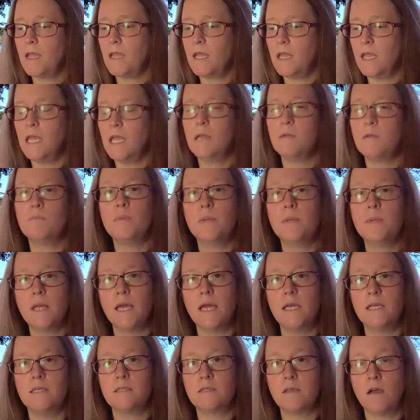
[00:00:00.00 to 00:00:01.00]
in
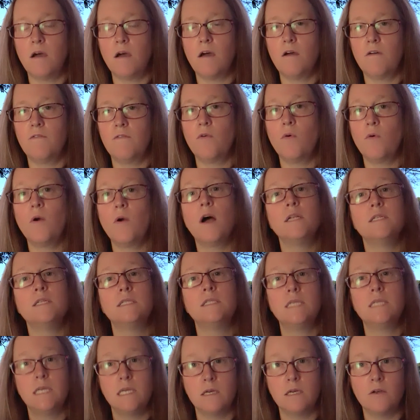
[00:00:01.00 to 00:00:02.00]
place of
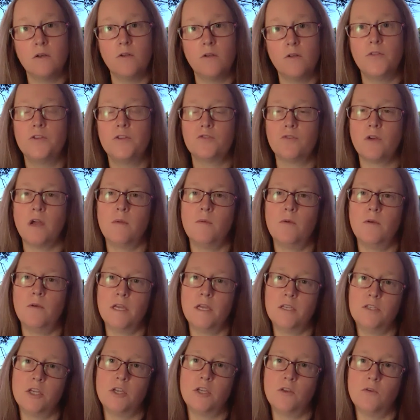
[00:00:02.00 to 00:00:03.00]
until the tribal
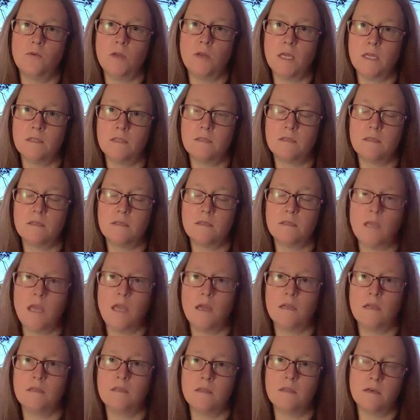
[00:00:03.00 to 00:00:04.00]
aging units
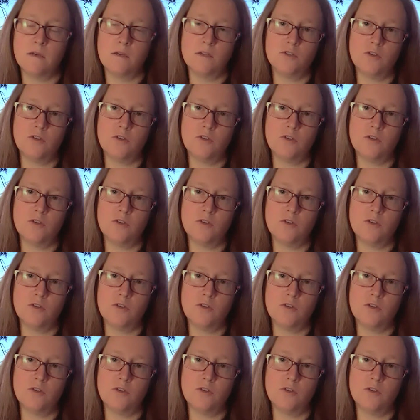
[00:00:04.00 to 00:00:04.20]
and the